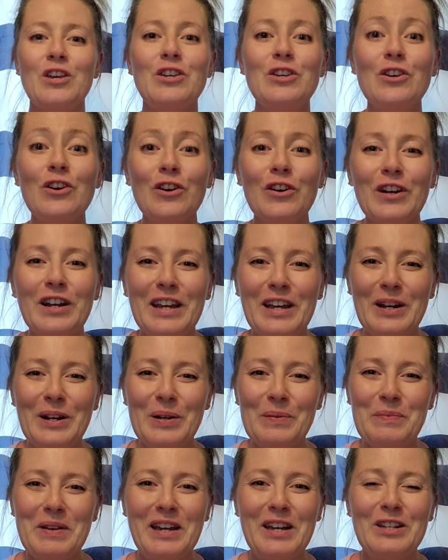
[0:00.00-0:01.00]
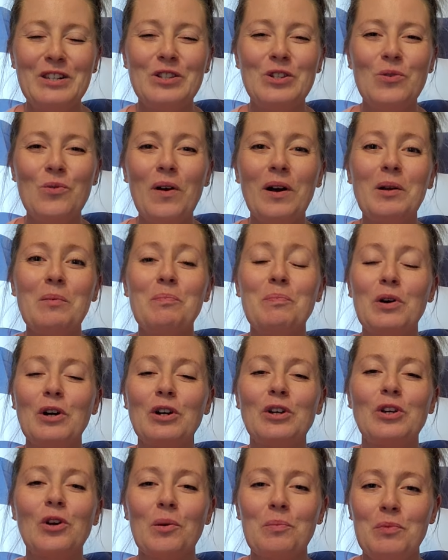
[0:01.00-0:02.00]
You're here because you want to
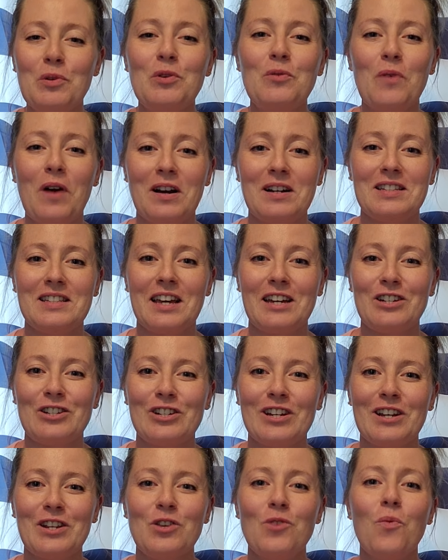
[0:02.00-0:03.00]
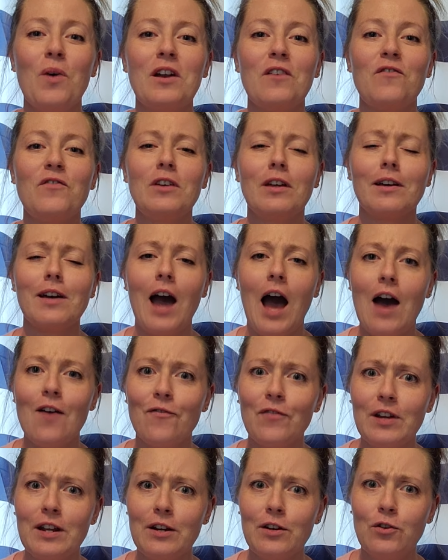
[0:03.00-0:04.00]
book your boudoir session. You want to feel
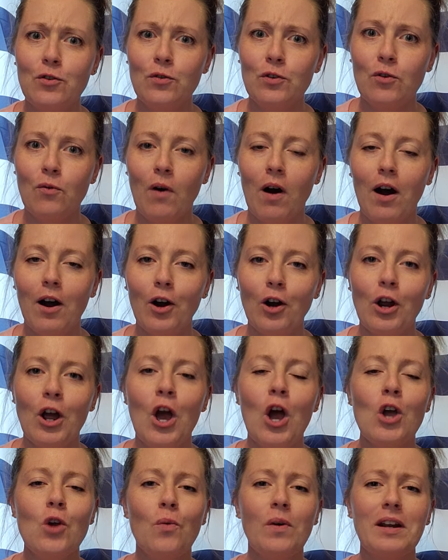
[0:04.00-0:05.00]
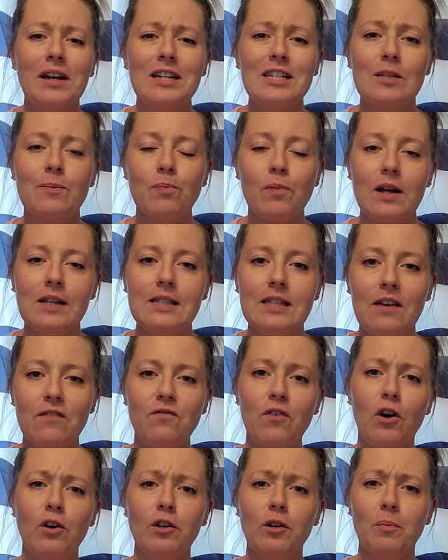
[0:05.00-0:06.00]
confident who you are. You want to express
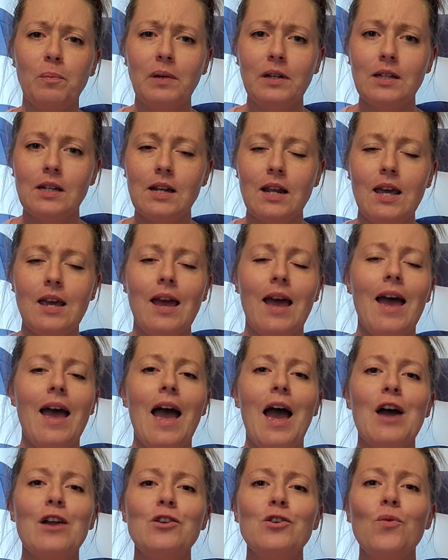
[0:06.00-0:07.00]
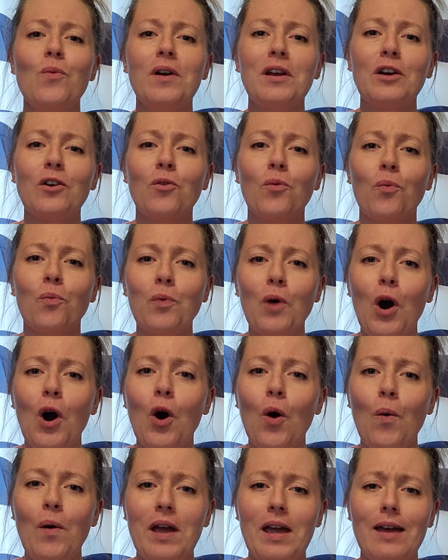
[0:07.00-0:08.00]
that vulnerability and you want to
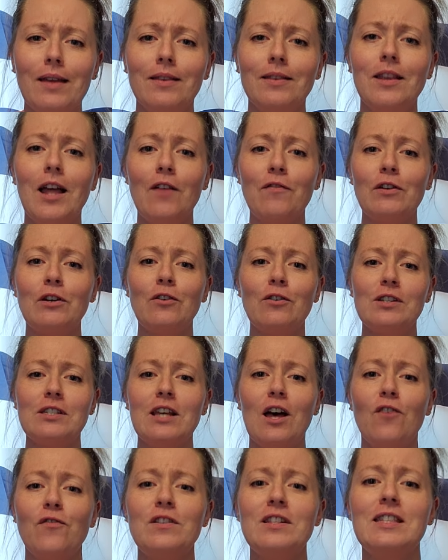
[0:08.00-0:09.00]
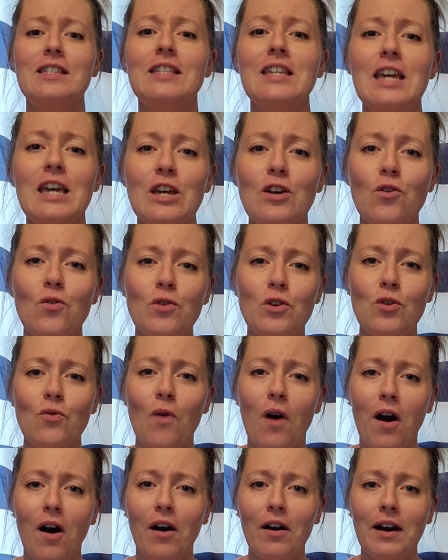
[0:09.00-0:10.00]
grow in loving yourself and seeing who
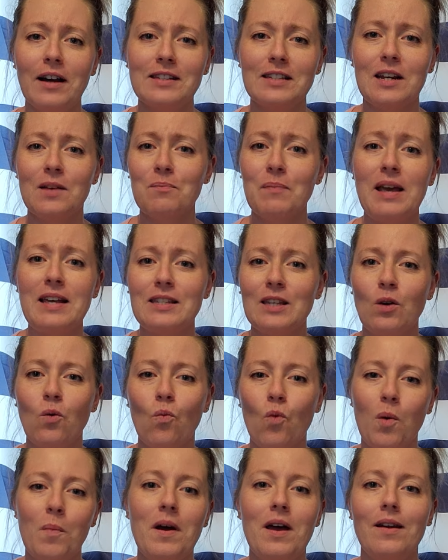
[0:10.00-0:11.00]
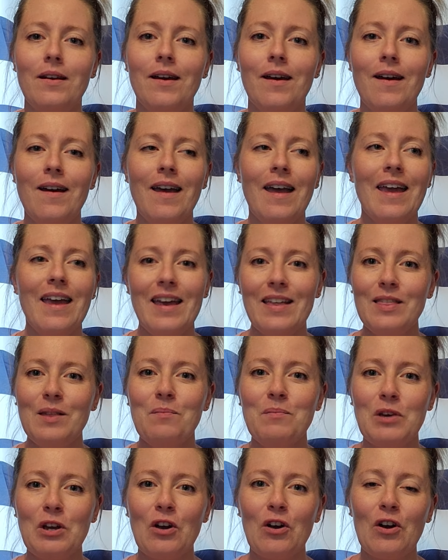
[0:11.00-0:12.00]
you are as an amazing woman in
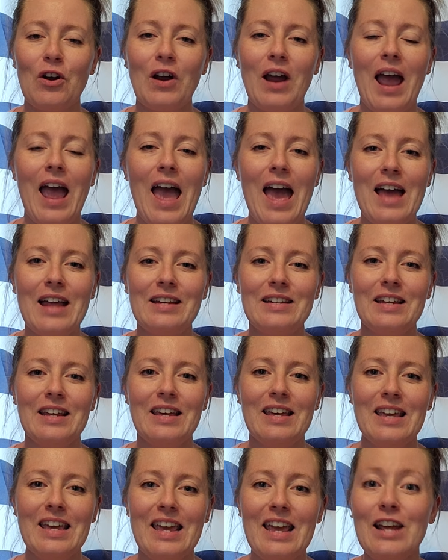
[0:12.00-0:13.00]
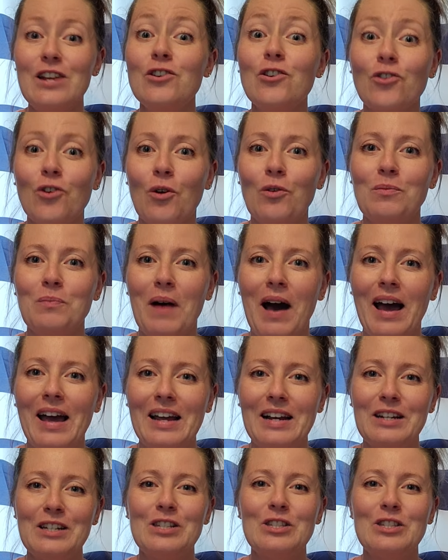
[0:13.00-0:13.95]
the mirror and in your own mind.